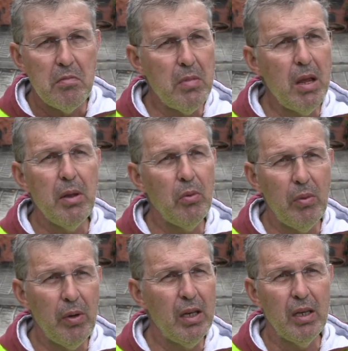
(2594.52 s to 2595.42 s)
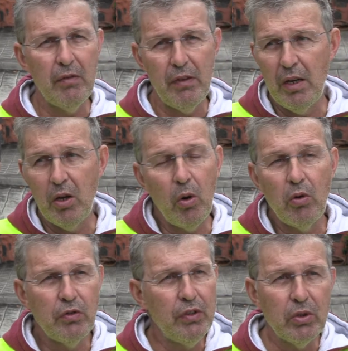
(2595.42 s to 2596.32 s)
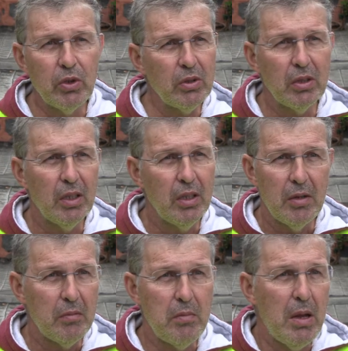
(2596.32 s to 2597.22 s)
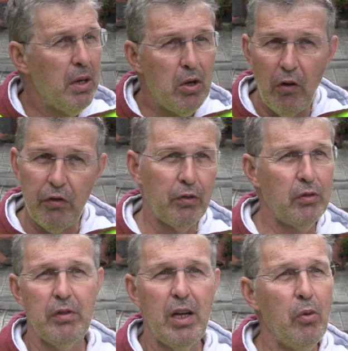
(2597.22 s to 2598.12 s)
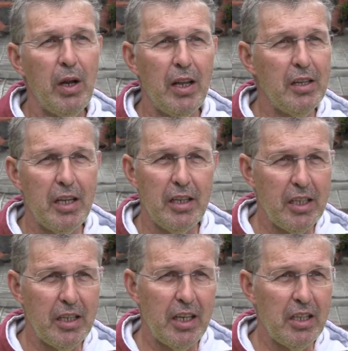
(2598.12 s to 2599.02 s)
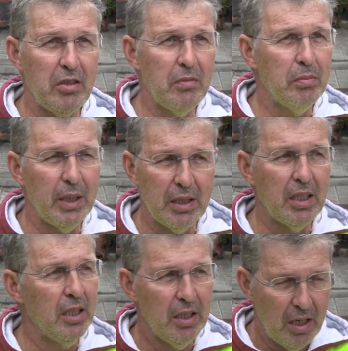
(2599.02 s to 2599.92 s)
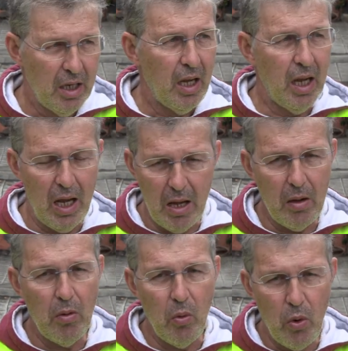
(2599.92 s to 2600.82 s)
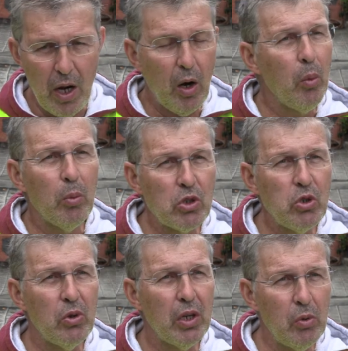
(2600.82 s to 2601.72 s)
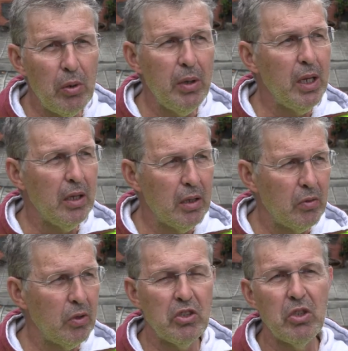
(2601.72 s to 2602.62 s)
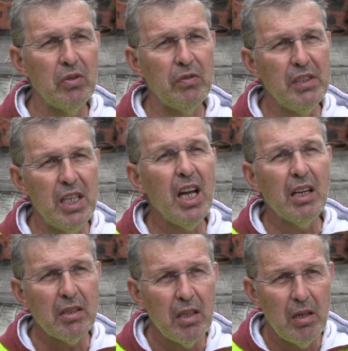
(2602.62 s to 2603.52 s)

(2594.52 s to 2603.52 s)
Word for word: maybe will be in a very close future, maybe not for our generation, but uh, uh, we are almost sure that will be in question of years,